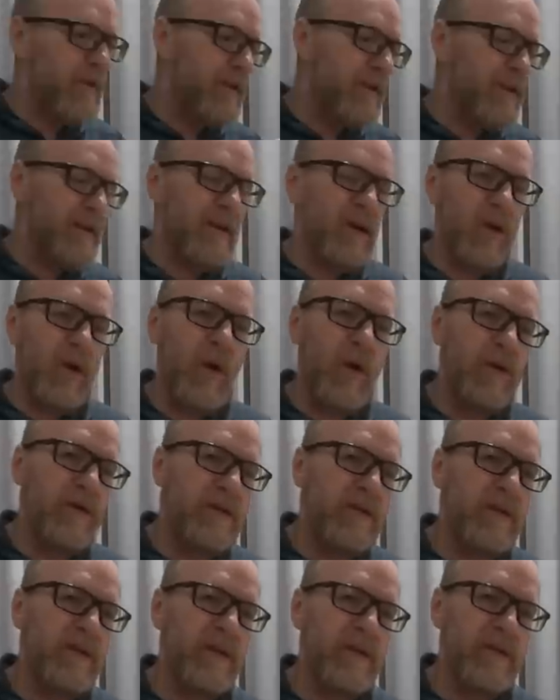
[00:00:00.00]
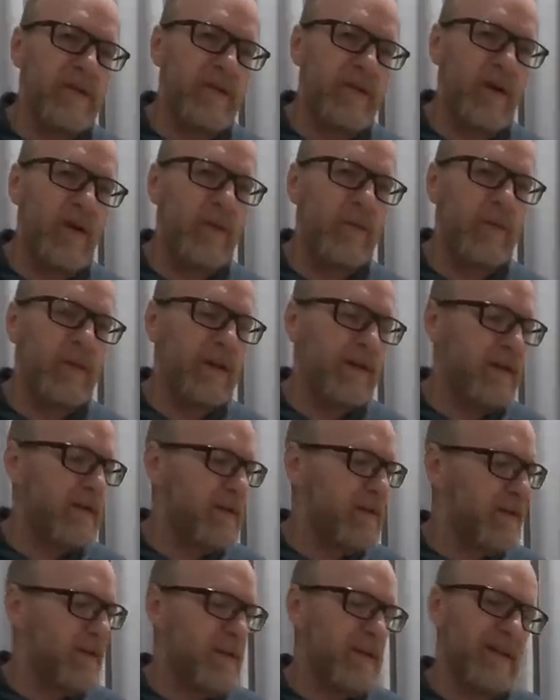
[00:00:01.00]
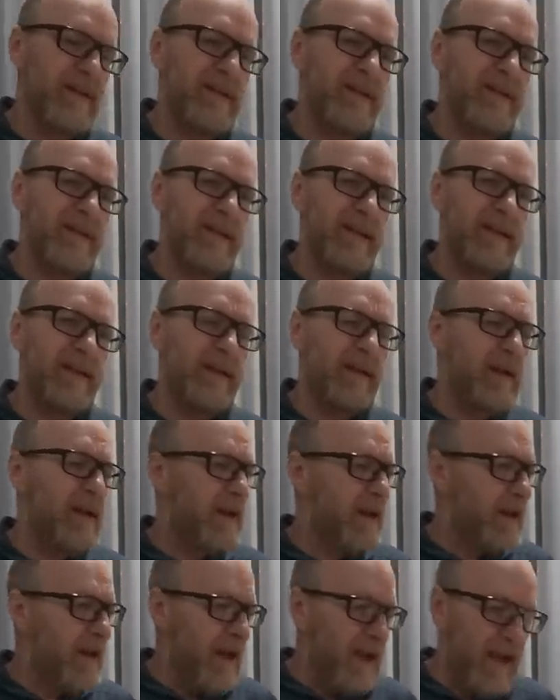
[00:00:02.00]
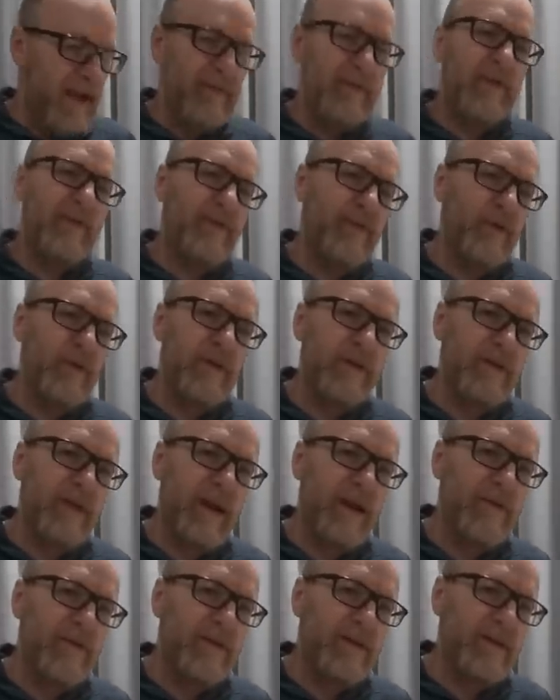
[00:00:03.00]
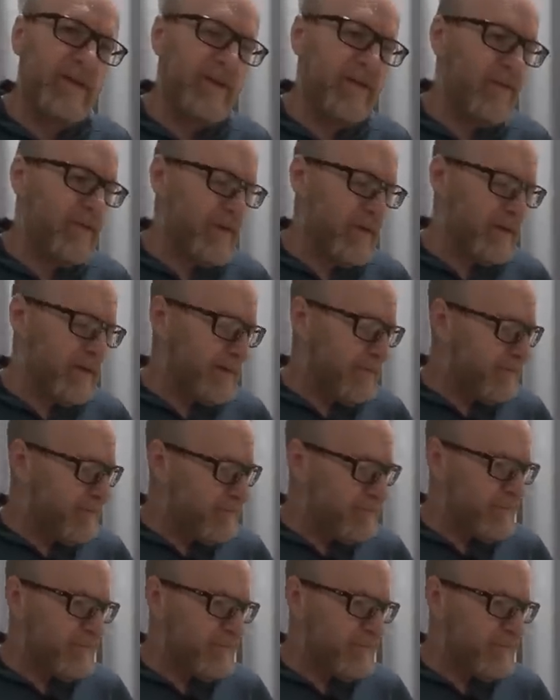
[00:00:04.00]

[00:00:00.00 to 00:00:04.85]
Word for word: so there's a constant turbulence to the scene. Every photograph is different.